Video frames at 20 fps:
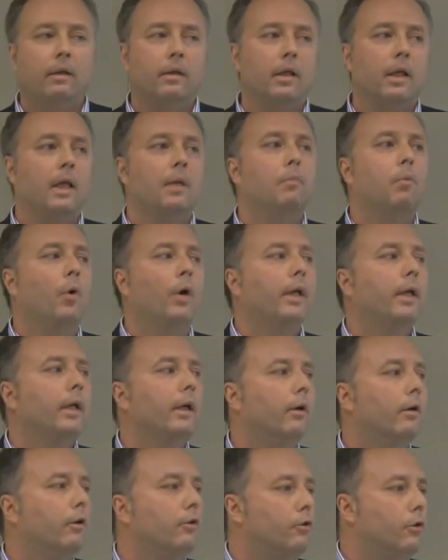The key point
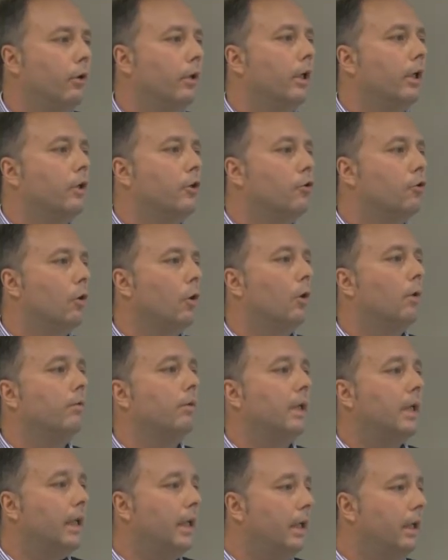here is you're in control
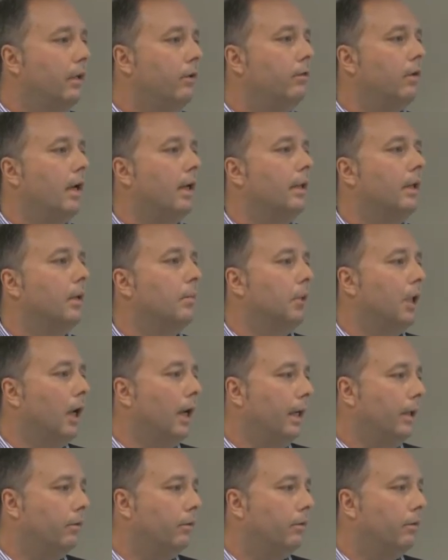of the keys on the
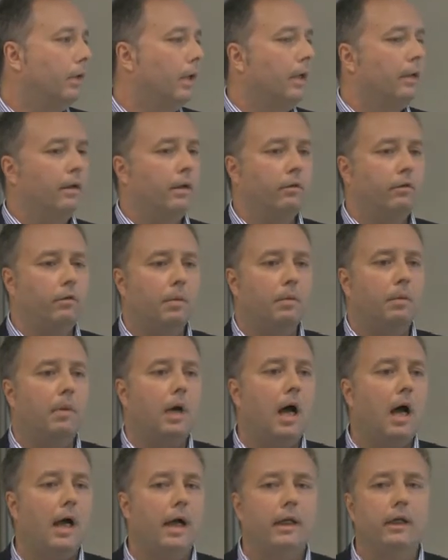appliance. They sit
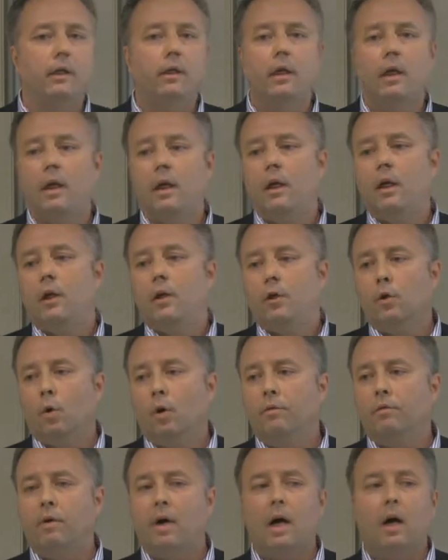behind
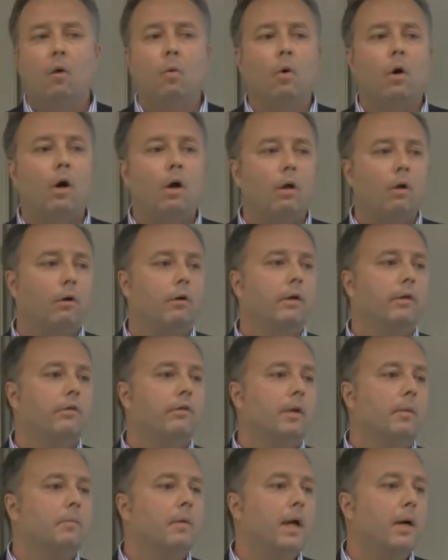your firewall or in
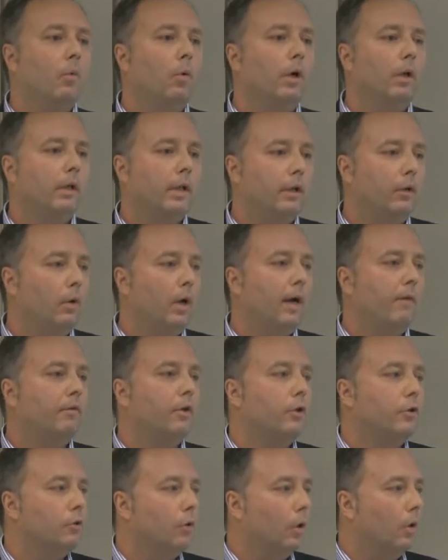some network that you have
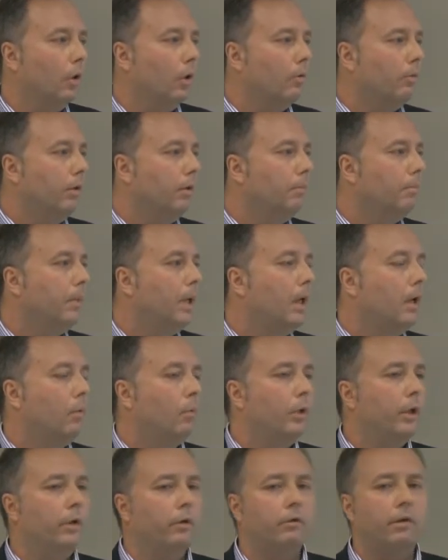control over.
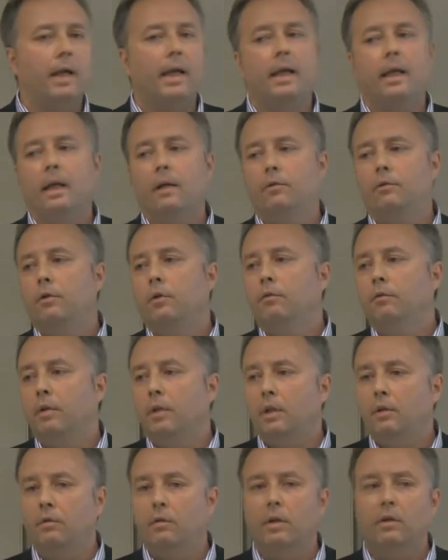We use AES
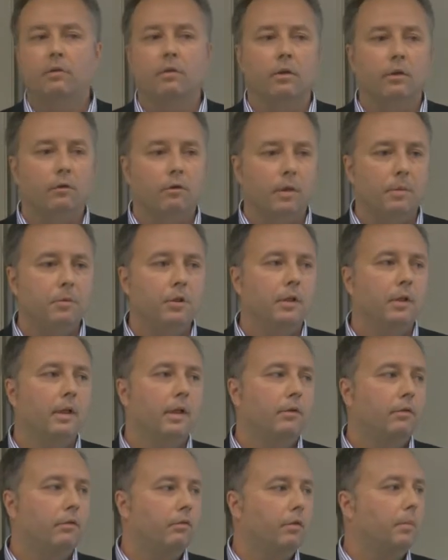256 encryption
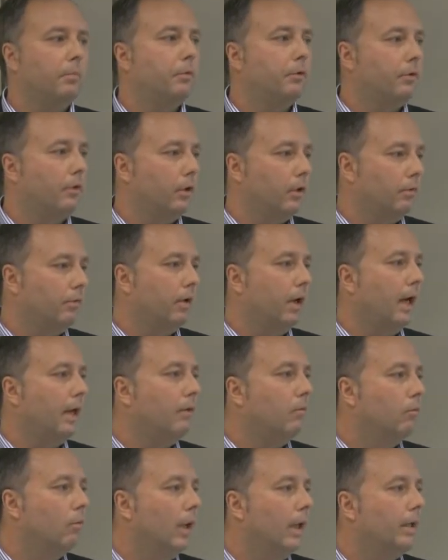that's FIPS certified,
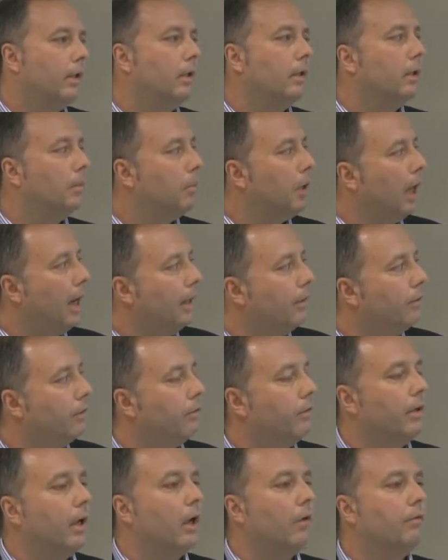right? The appliance
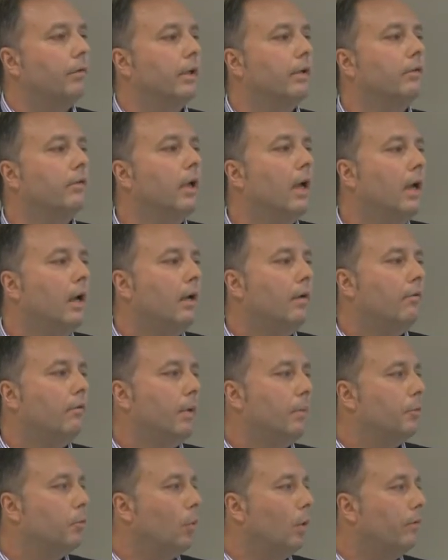itself is
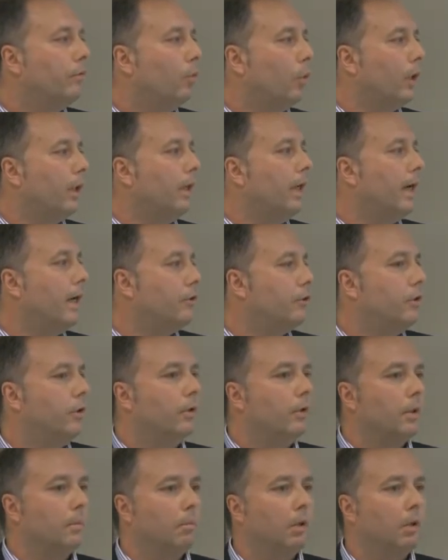FIPS 140-2